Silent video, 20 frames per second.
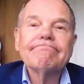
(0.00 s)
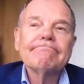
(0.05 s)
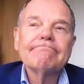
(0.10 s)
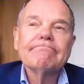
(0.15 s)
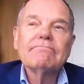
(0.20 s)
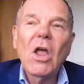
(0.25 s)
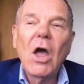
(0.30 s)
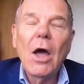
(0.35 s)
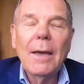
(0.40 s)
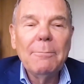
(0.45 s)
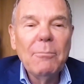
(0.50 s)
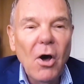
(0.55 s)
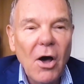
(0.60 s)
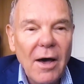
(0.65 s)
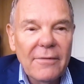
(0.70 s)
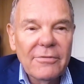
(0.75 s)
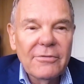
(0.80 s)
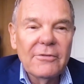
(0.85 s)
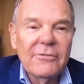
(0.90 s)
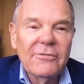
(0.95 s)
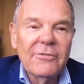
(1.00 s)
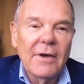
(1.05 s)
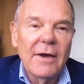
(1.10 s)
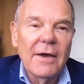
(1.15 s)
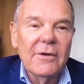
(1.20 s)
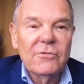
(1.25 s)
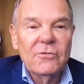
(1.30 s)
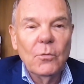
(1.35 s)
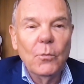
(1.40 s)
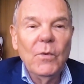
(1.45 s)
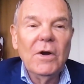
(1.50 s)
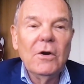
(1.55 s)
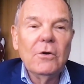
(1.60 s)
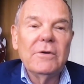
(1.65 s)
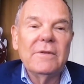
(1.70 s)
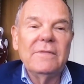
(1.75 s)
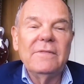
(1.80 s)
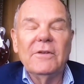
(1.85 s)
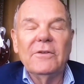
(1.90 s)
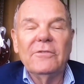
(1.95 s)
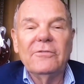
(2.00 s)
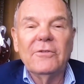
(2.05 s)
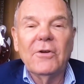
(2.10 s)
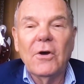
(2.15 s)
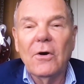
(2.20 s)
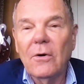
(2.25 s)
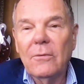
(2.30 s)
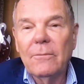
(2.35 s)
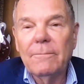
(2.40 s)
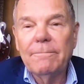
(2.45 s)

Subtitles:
hypothesized, where could this go?